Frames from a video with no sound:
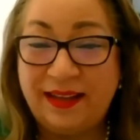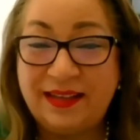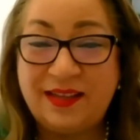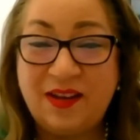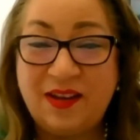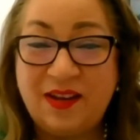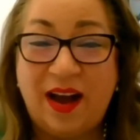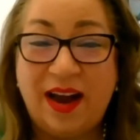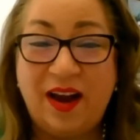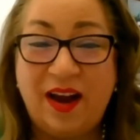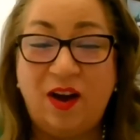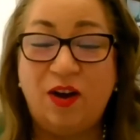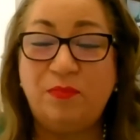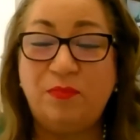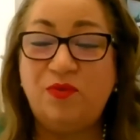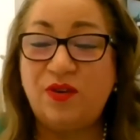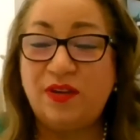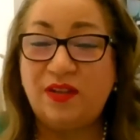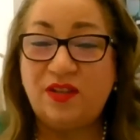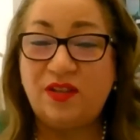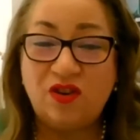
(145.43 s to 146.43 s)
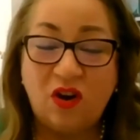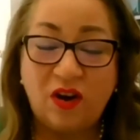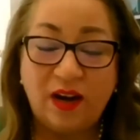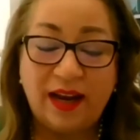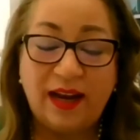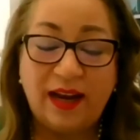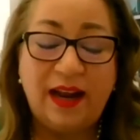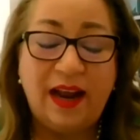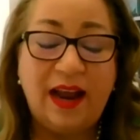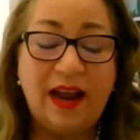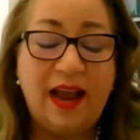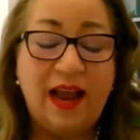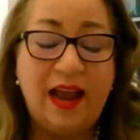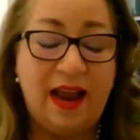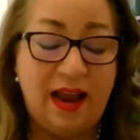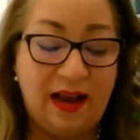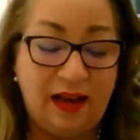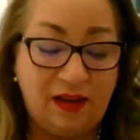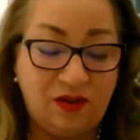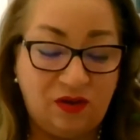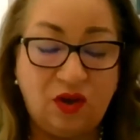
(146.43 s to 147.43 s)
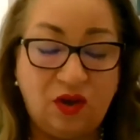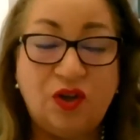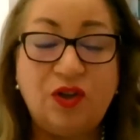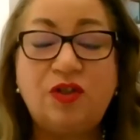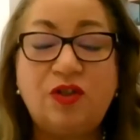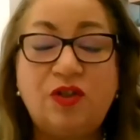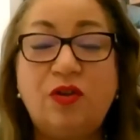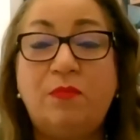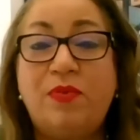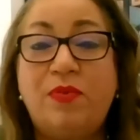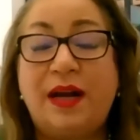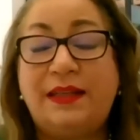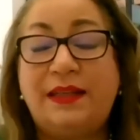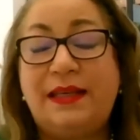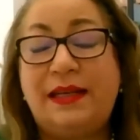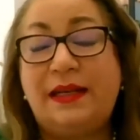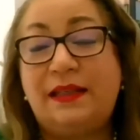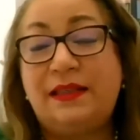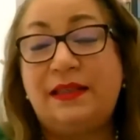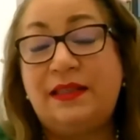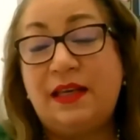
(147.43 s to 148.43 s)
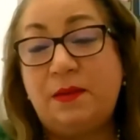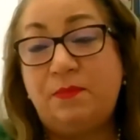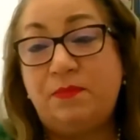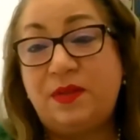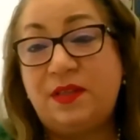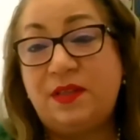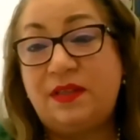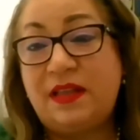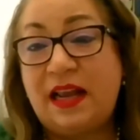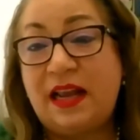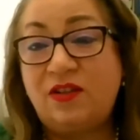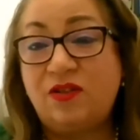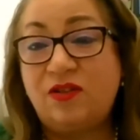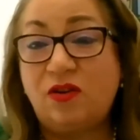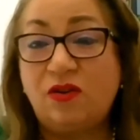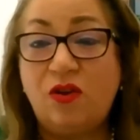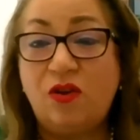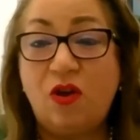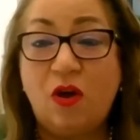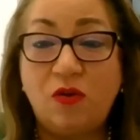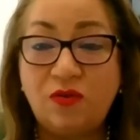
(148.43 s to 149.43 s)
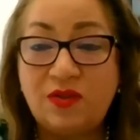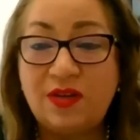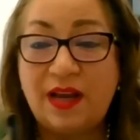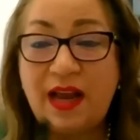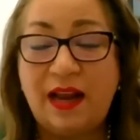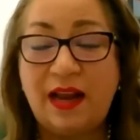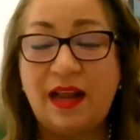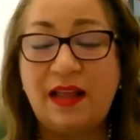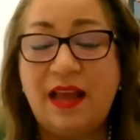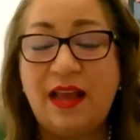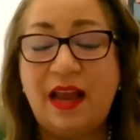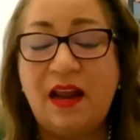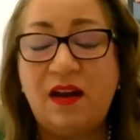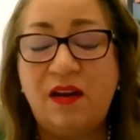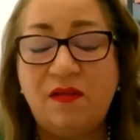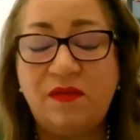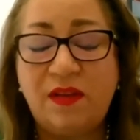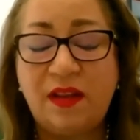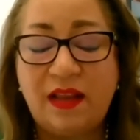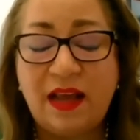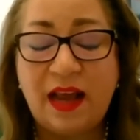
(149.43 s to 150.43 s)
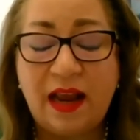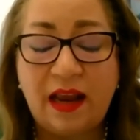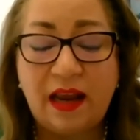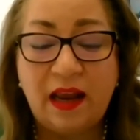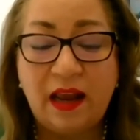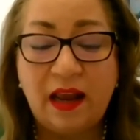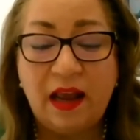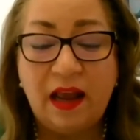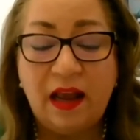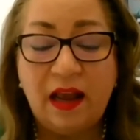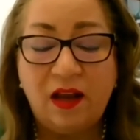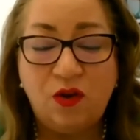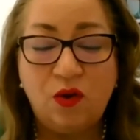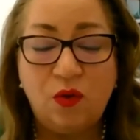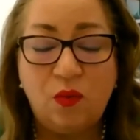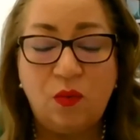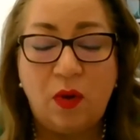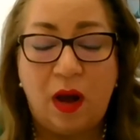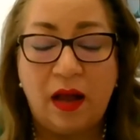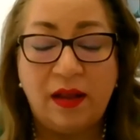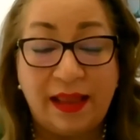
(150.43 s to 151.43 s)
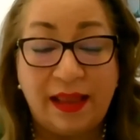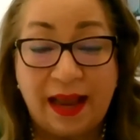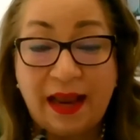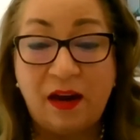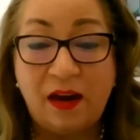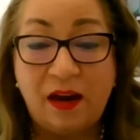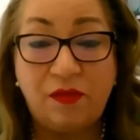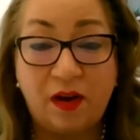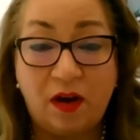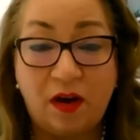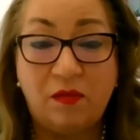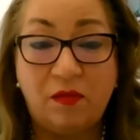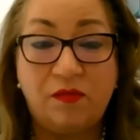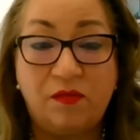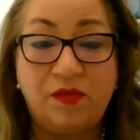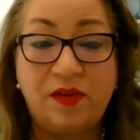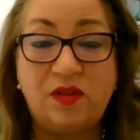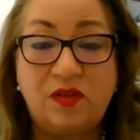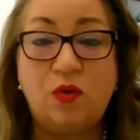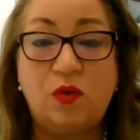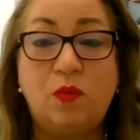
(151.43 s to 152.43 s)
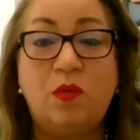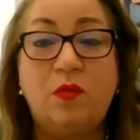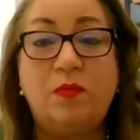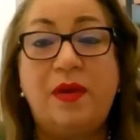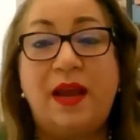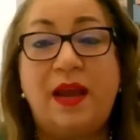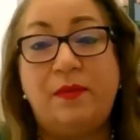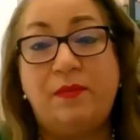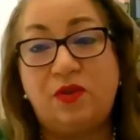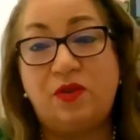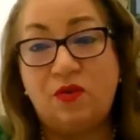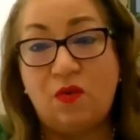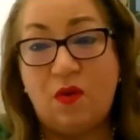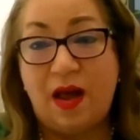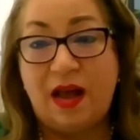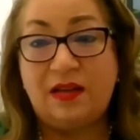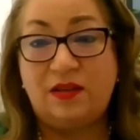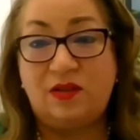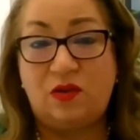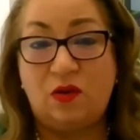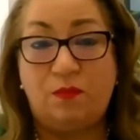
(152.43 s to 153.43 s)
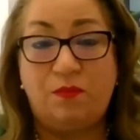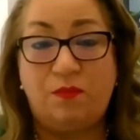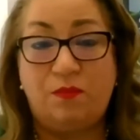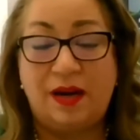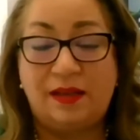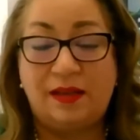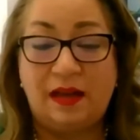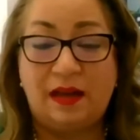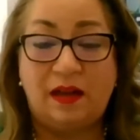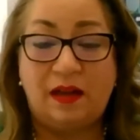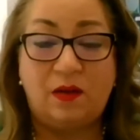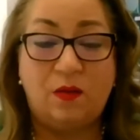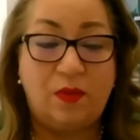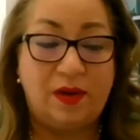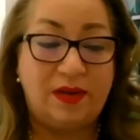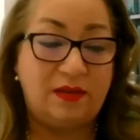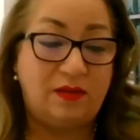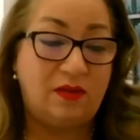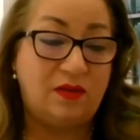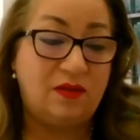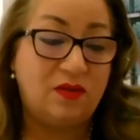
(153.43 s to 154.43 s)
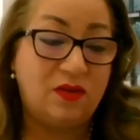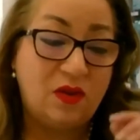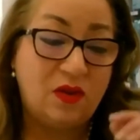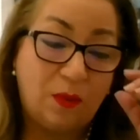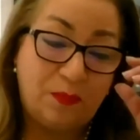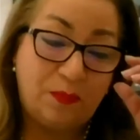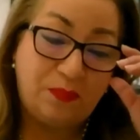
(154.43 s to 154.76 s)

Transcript: So I hope you enjoy it and you learn some practical tips, take some notes, and at the end of the day, at the end of the conference, you will be able to ask some practical questions. So